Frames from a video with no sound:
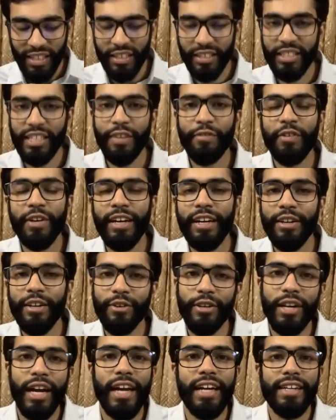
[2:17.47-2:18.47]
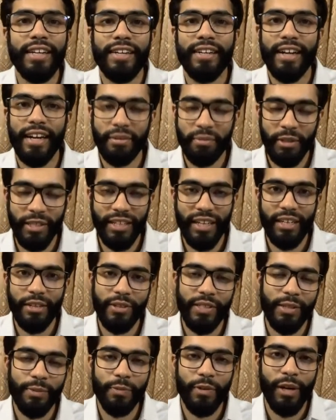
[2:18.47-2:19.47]
Sheffield United, let me tell
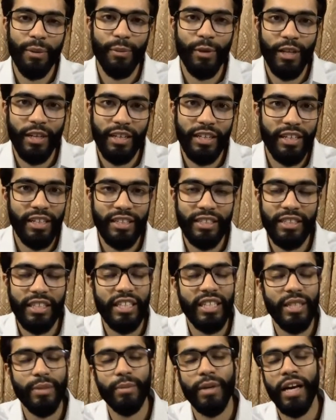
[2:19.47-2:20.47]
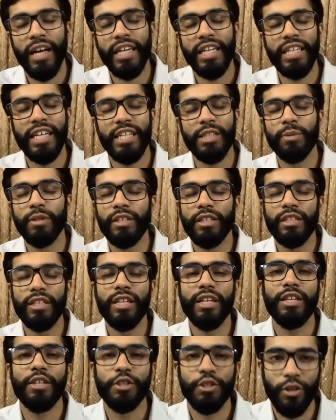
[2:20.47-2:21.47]
you, is a Premier League team, and it has been a
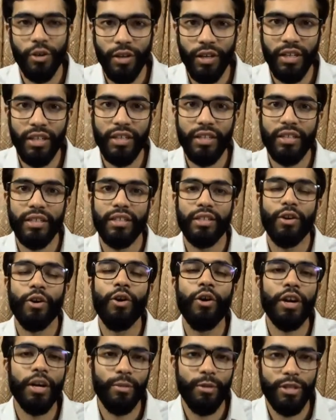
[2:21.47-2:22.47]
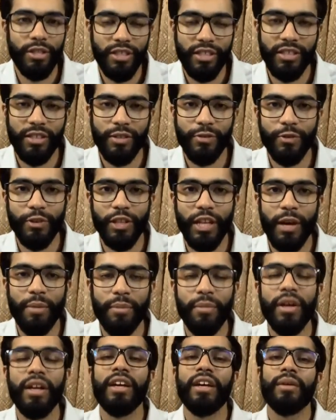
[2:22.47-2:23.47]
really shoddy, horrible season for
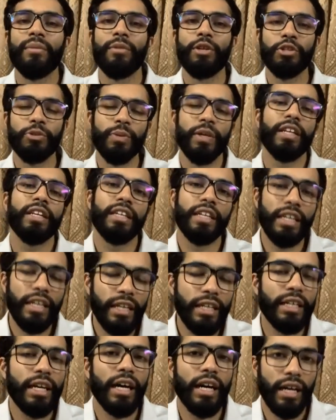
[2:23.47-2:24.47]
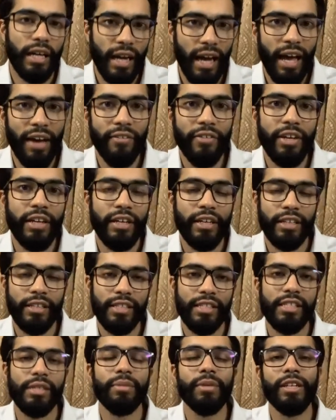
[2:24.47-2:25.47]
them. Brisbane Heat are having a
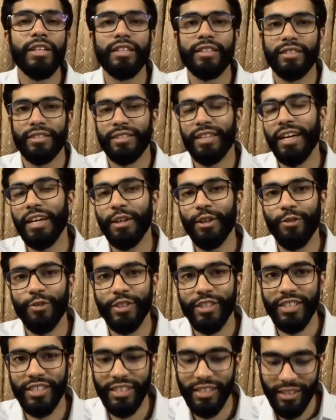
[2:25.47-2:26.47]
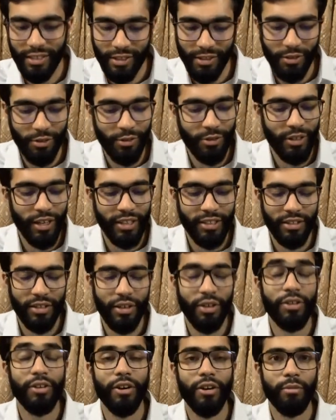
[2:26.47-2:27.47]
similar kind of a season, so let's
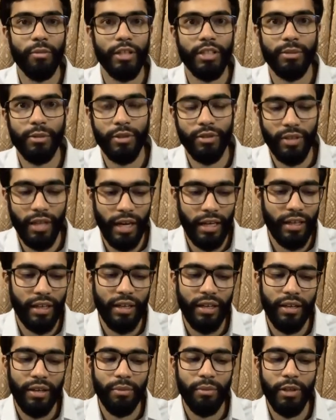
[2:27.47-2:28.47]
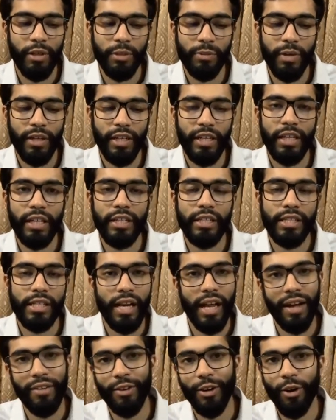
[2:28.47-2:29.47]
not talk much about that. Brisbane Heat
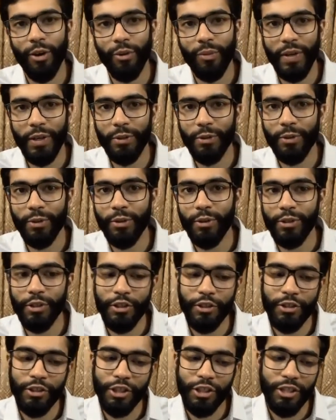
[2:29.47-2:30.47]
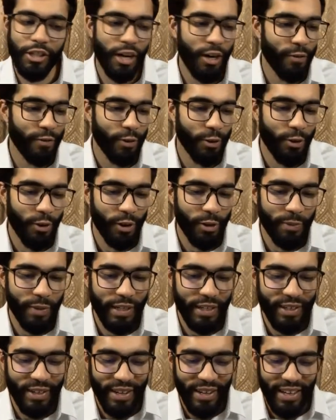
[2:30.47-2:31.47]
still have a long way to go, just the start of the
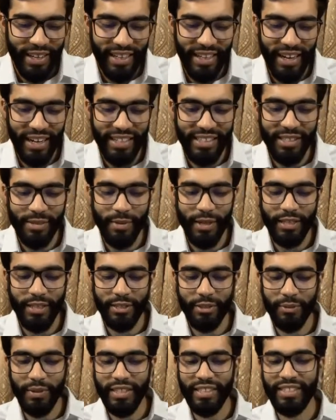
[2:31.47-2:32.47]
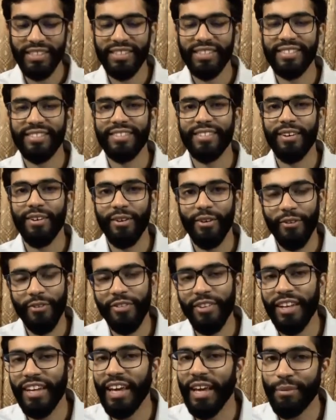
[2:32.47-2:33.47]
tournament. That is the best tweets of
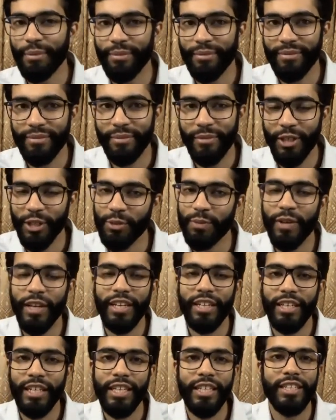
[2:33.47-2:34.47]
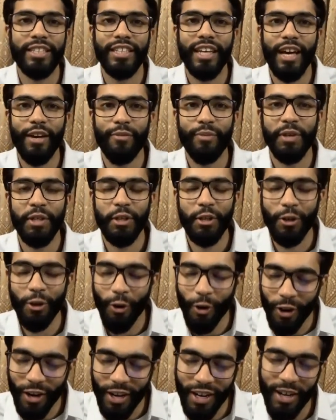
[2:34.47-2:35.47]
the game. Brisbane Heat have been
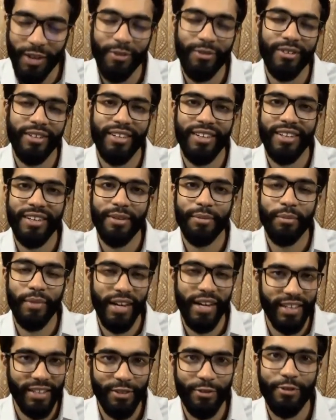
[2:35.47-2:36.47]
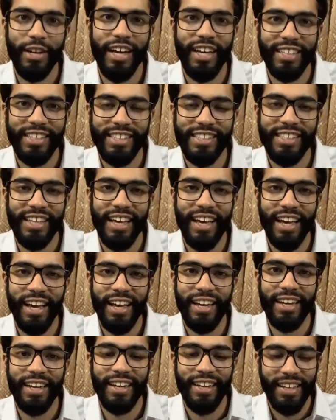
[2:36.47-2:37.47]
torn down by the fans,
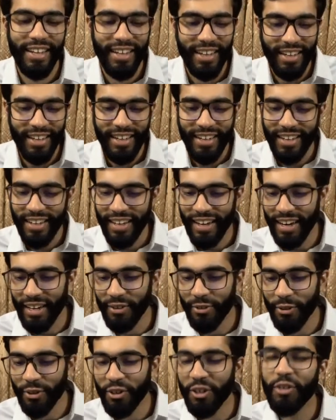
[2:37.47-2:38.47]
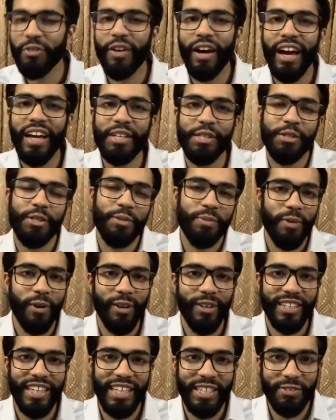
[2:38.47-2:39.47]
and I don't know if I should
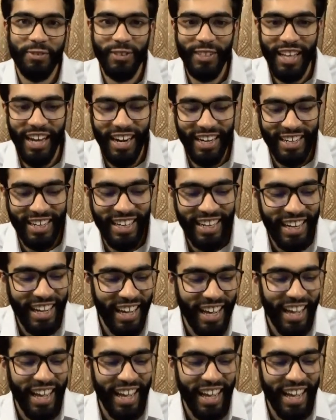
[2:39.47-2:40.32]
apologize for that.